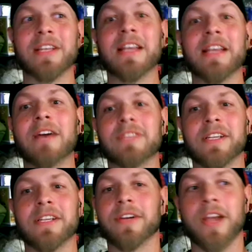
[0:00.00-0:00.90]
was a
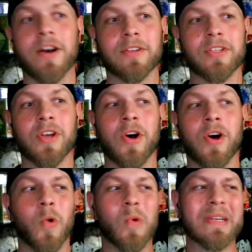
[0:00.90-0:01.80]
year ago.
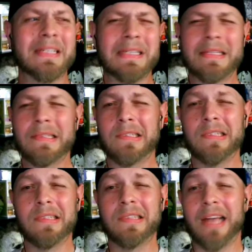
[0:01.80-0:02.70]
So
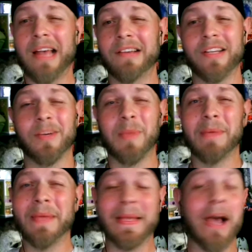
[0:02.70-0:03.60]
ooh, I don't know,
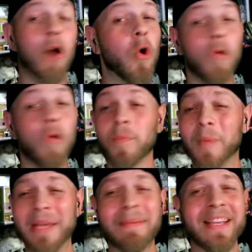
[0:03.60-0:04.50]
maybe
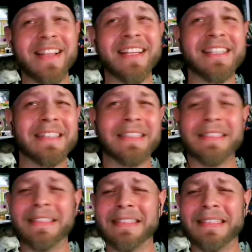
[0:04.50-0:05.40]
in the
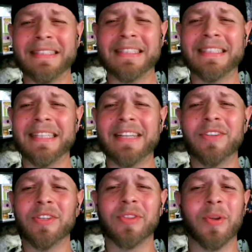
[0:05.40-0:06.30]

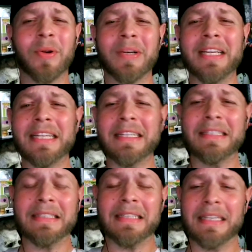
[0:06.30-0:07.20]
630.